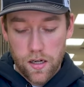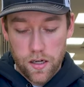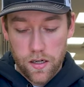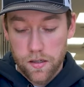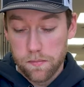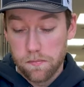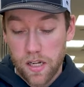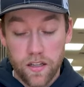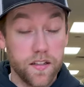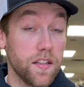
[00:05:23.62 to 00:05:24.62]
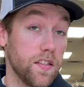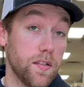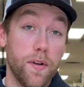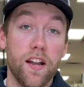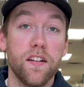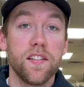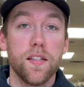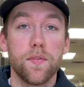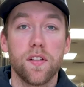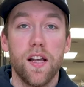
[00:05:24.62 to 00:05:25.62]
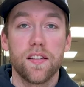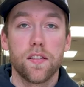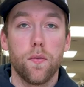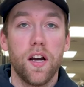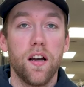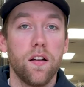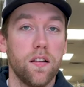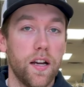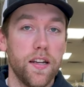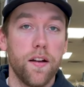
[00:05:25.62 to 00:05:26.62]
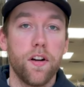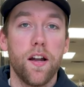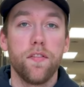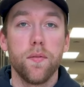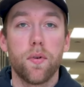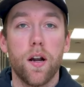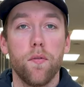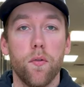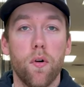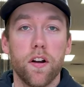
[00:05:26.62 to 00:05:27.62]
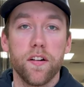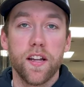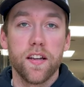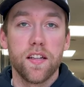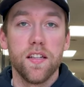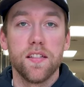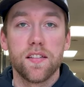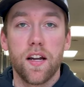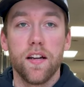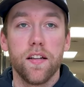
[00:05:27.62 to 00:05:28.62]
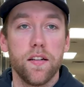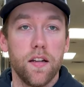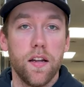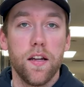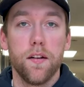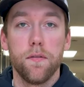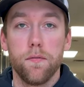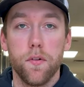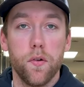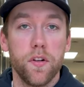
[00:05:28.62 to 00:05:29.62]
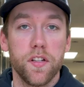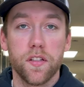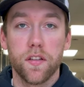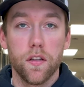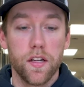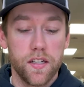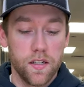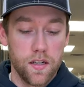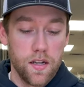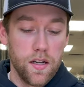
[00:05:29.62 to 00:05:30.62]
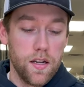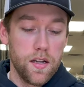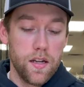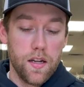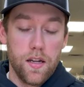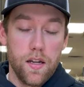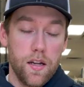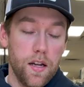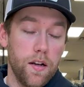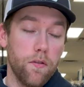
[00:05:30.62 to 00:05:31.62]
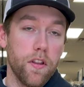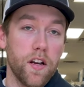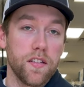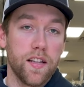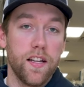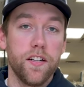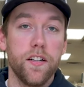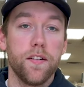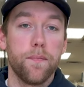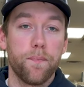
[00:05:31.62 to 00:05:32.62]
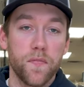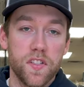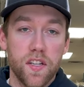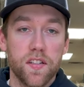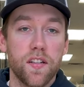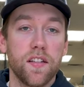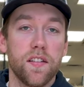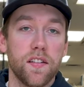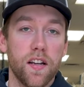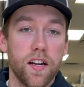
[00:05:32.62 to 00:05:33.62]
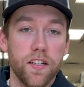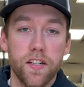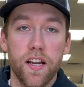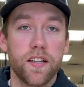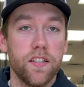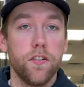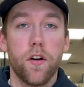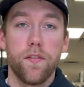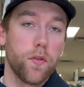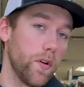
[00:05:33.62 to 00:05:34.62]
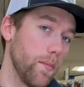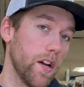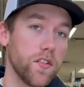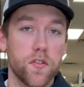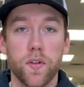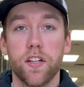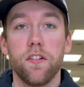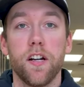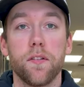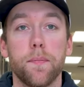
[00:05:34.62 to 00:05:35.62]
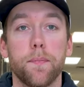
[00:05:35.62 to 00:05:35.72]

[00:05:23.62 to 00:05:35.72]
Um, I like this, the battery seems to last a while. I never have any problem with water getting inside it and ruining the light. And with a nice lanyard, sits nice and tight on your neck and you don't have to worry about it swinging around.